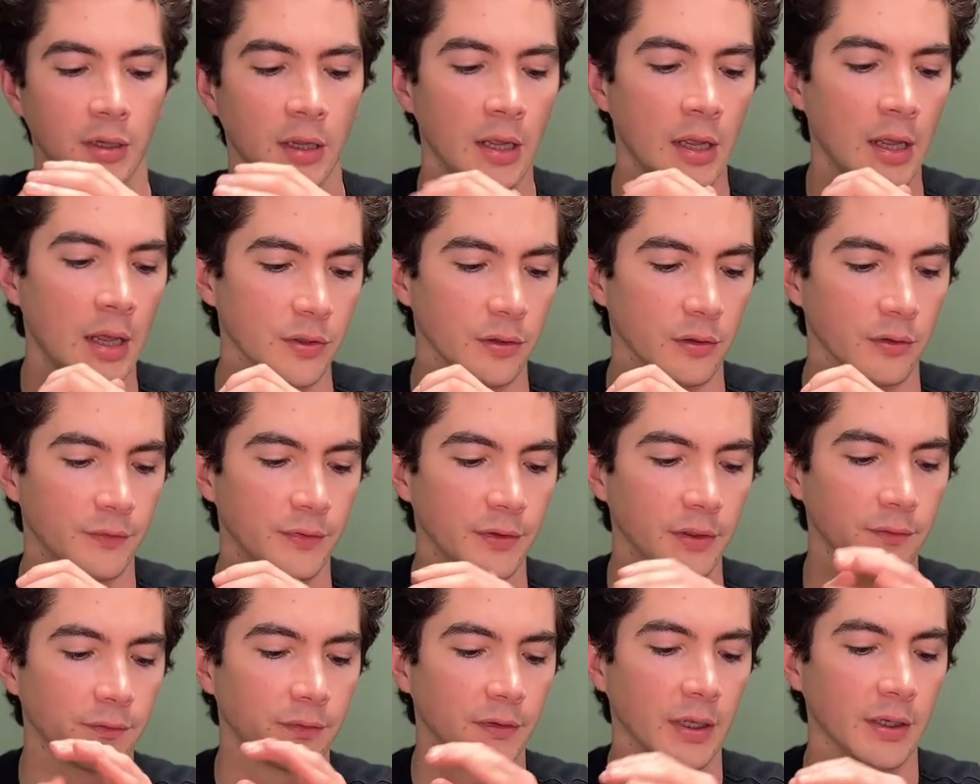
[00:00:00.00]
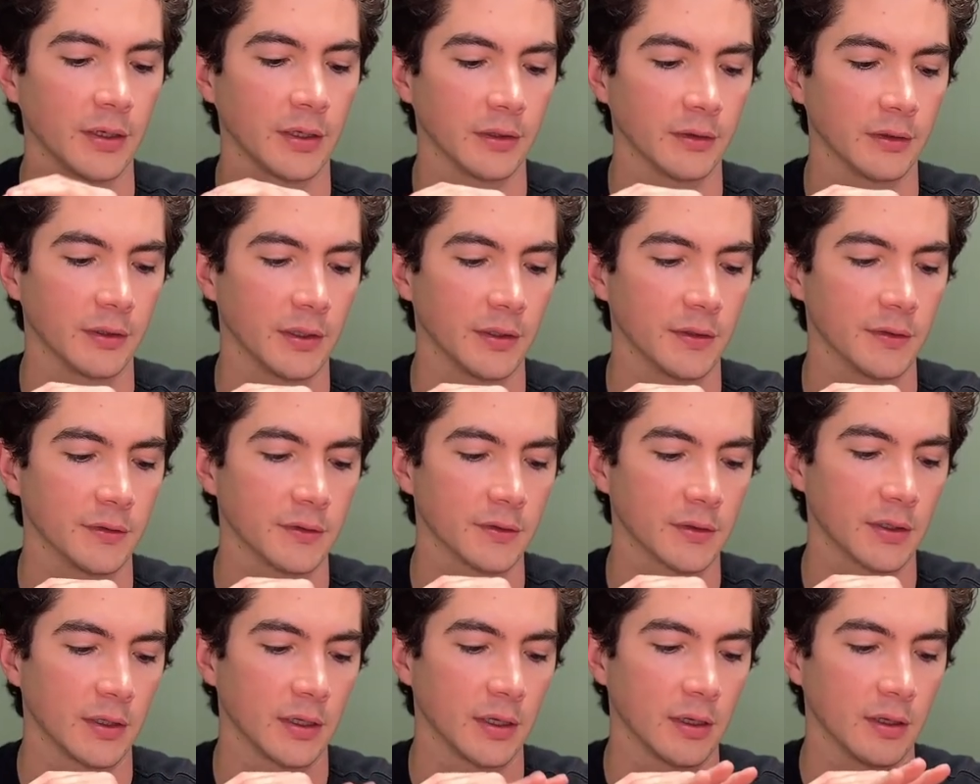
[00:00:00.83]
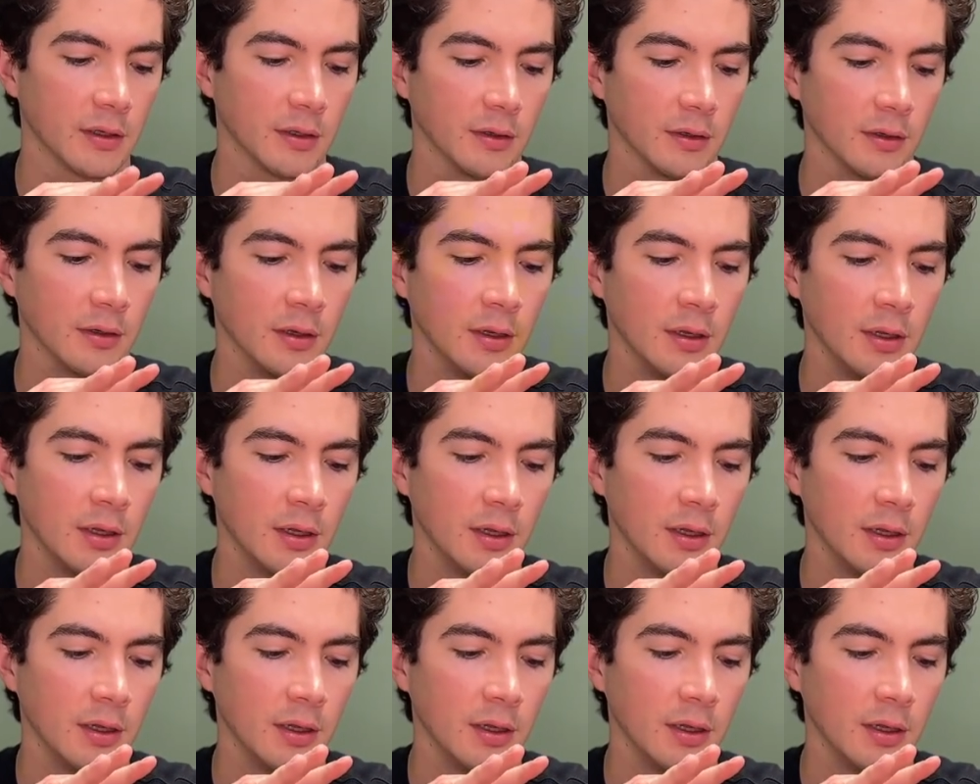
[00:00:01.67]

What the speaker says: So a field flattening lens can